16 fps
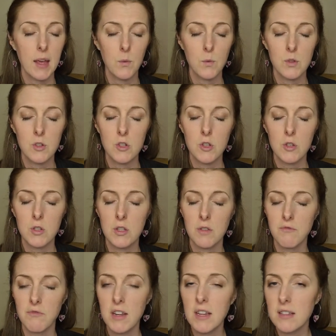It was just
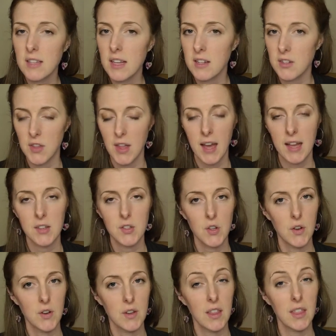the research that I'd
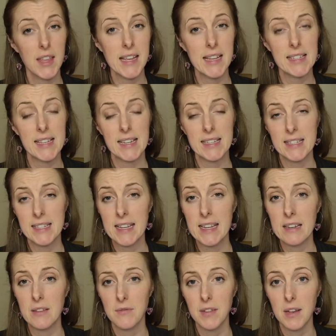done, the things I'd
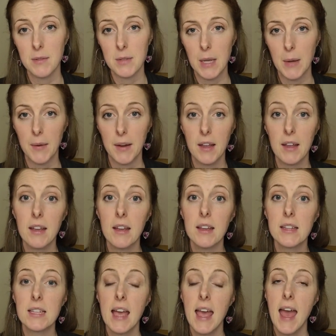seen and found out and
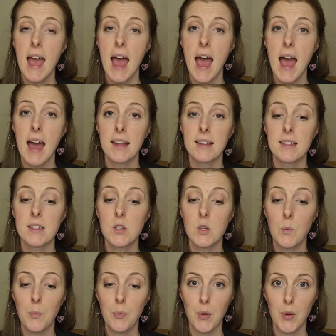heard, and
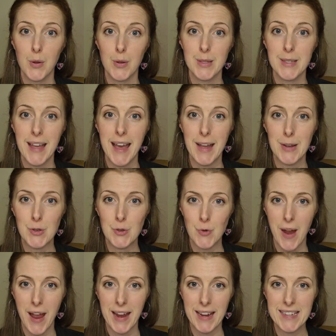some products that I'd
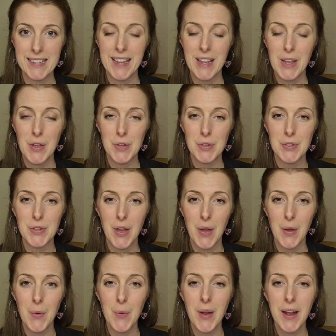tried.
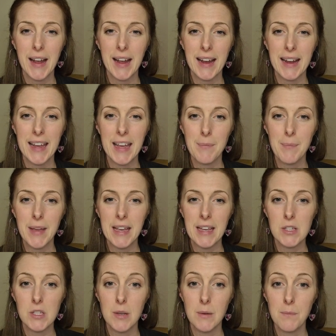So give
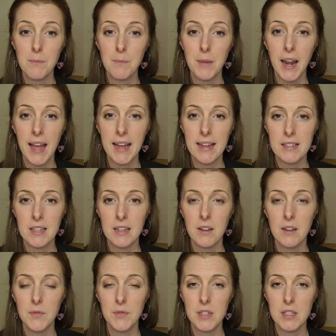me some likes
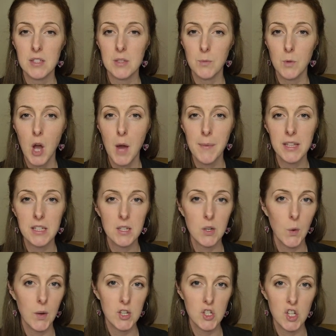and loves and some comments
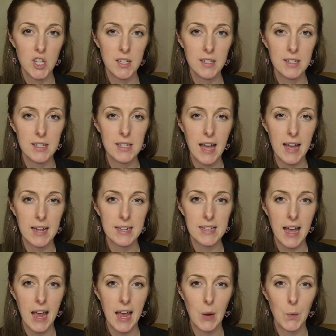and questions, and
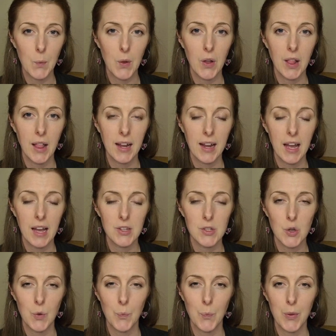I will
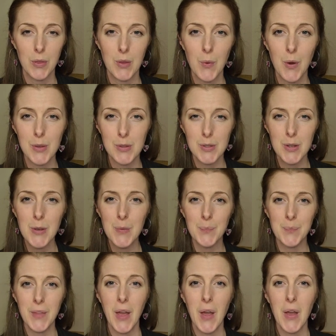catch up with you all
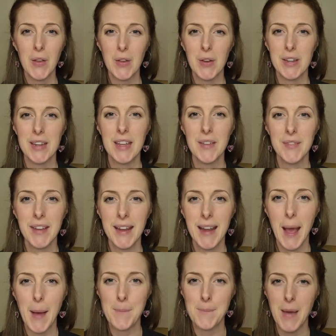soon. Good evening
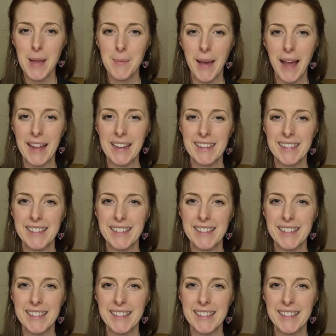and bye bye.